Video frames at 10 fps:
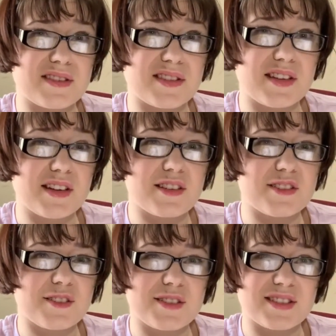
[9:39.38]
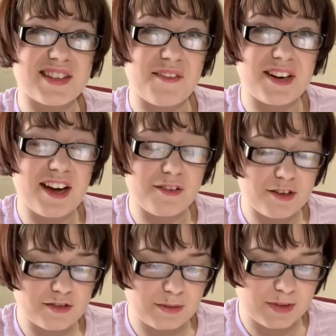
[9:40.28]
6 or 7
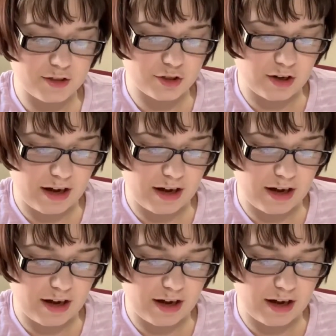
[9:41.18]
hours. I'm not sure.